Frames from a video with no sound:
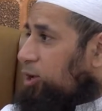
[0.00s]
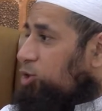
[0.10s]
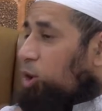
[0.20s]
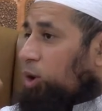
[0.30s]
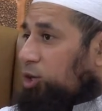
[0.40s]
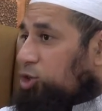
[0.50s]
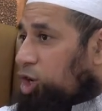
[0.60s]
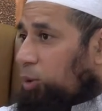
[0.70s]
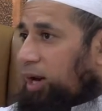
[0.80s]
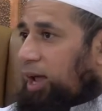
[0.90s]
So a
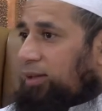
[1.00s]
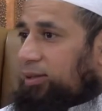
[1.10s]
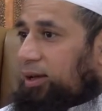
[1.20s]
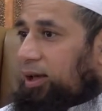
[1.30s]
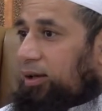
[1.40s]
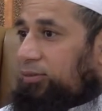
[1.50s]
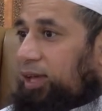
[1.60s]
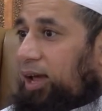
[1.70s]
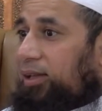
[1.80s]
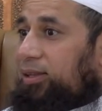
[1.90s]
dual i'tikaf,
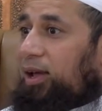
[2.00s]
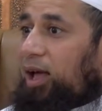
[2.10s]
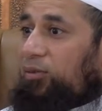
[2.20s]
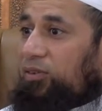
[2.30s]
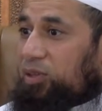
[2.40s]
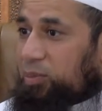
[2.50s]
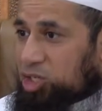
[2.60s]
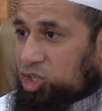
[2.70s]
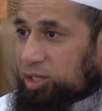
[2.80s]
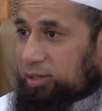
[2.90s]
the i'tikaf of the
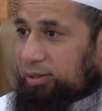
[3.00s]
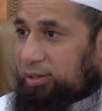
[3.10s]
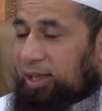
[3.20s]
masjid,